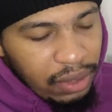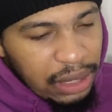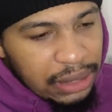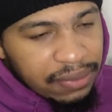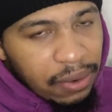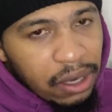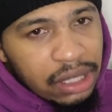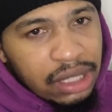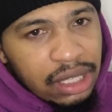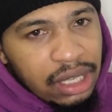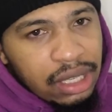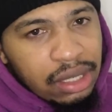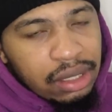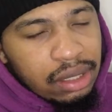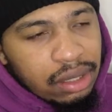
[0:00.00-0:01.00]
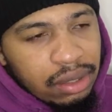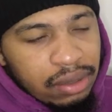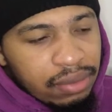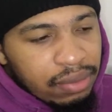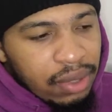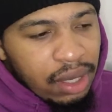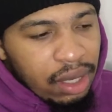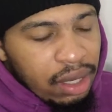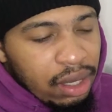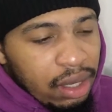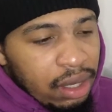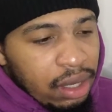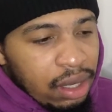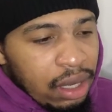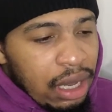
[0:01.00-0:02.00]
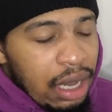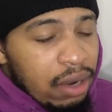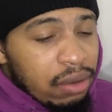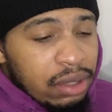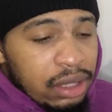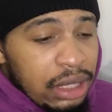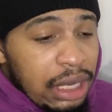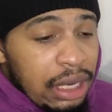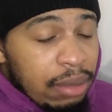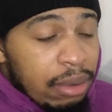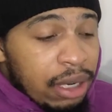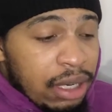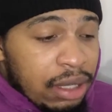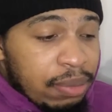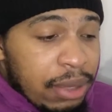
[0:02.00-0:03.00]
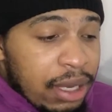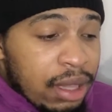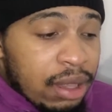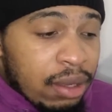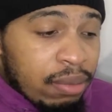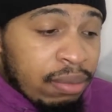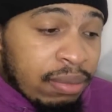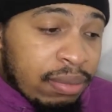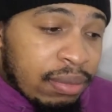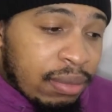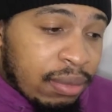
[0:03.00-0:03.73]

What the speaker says: as far as the East, I don't see anybody beating them.